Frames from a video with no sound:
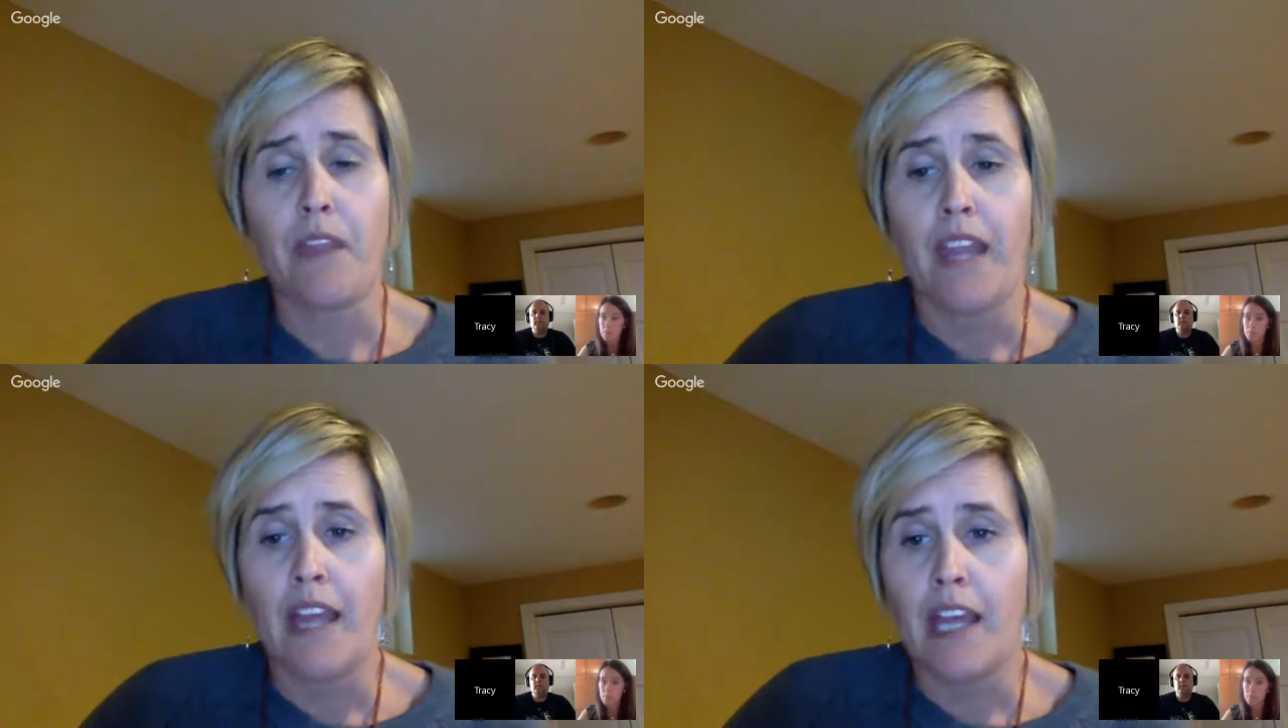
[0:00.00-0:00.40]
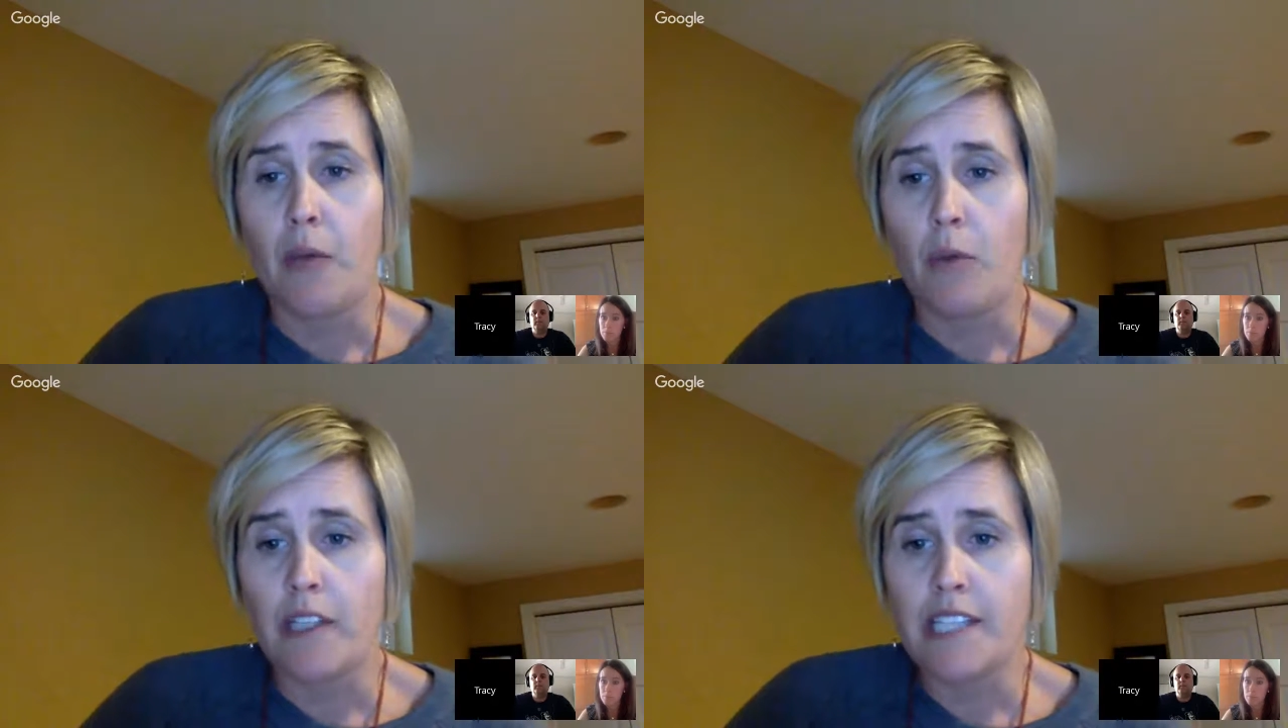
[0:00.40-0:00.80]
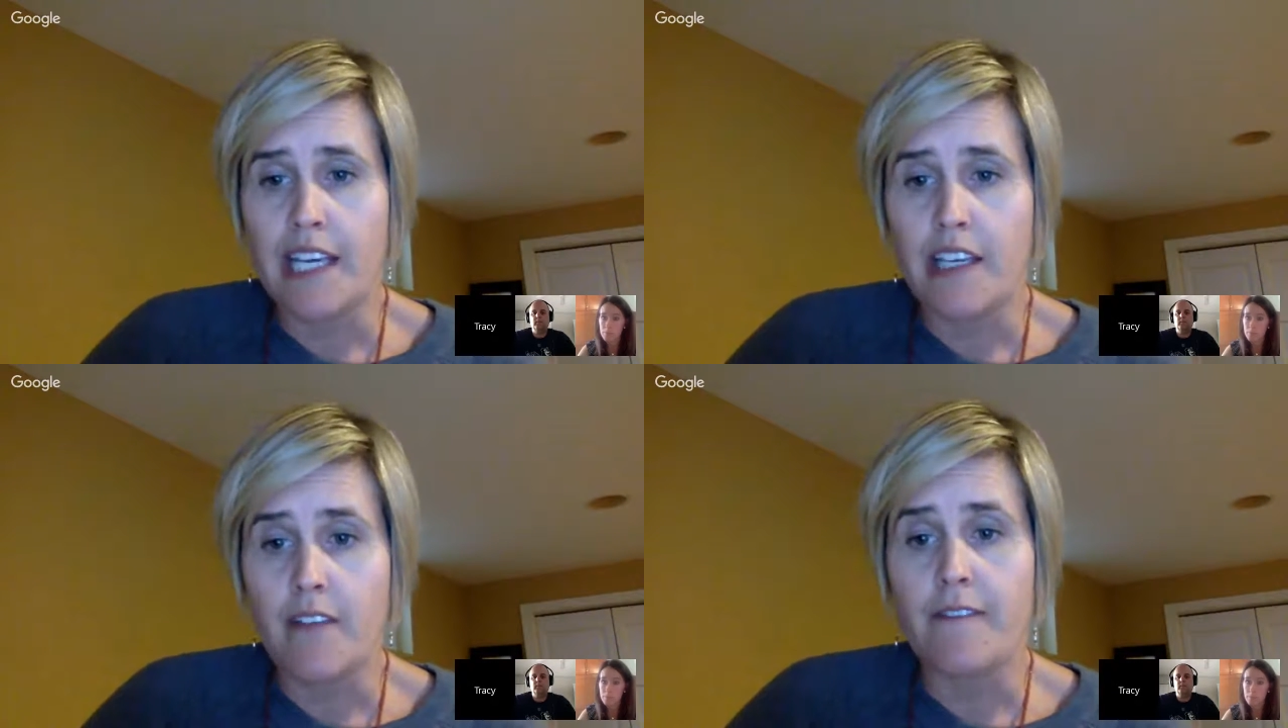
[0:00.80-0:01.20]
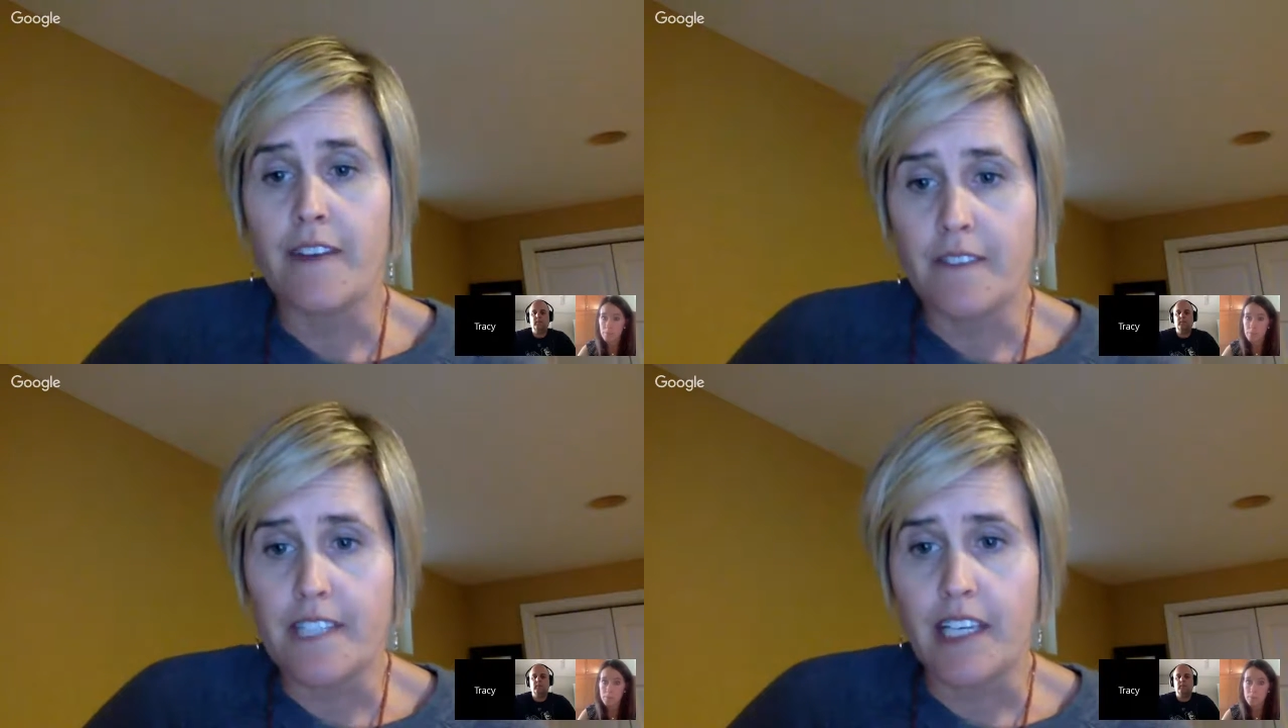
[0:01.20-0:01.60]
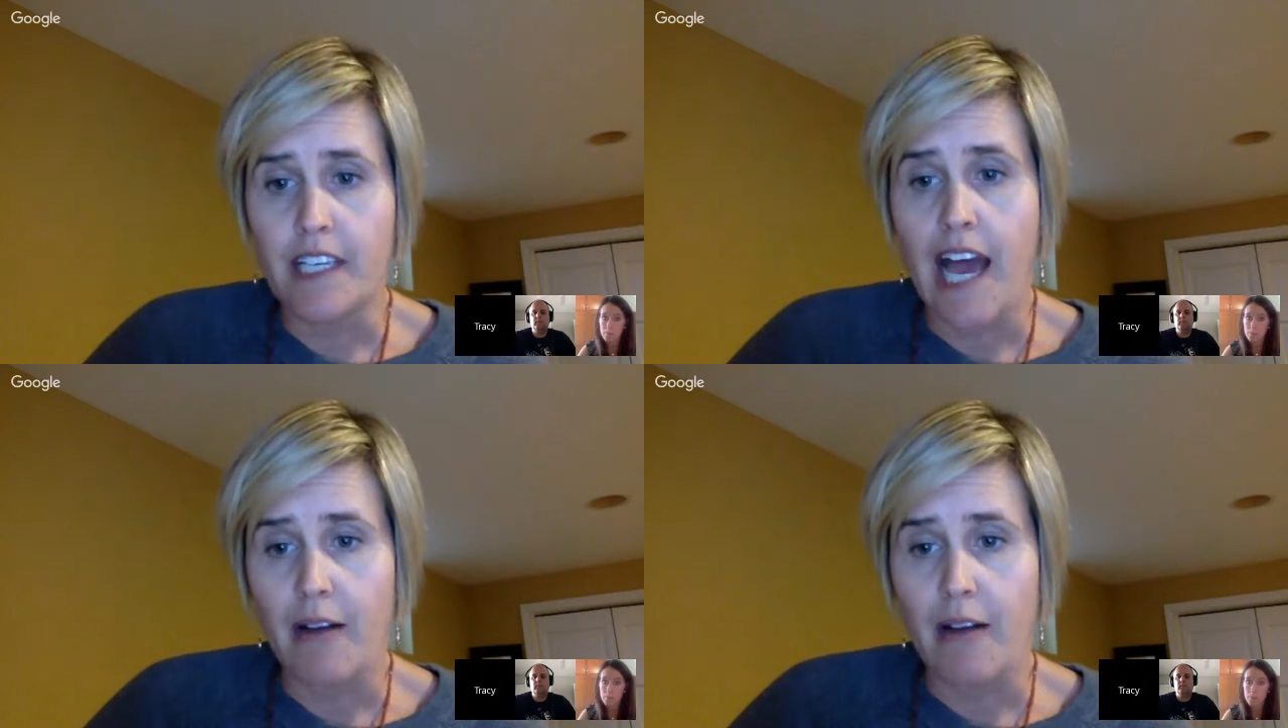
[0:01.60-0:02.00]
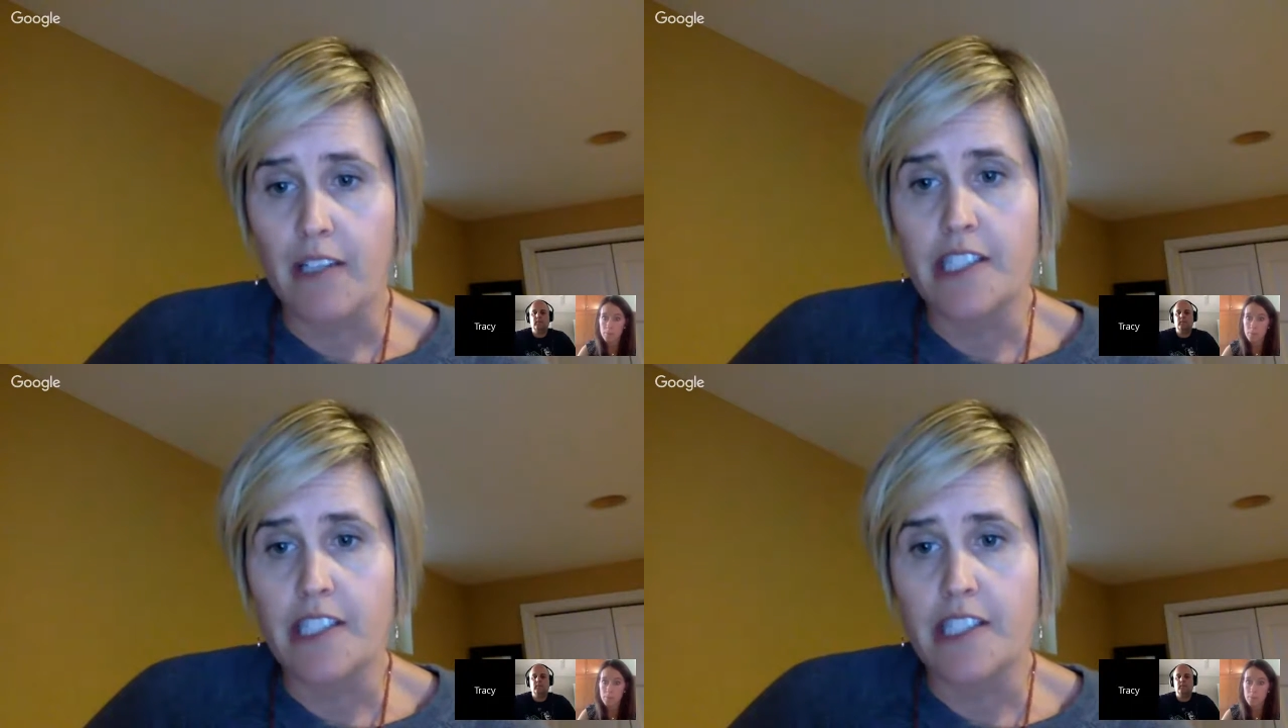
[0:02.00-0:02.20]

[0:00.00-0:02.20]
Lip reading: It will take you 15 hours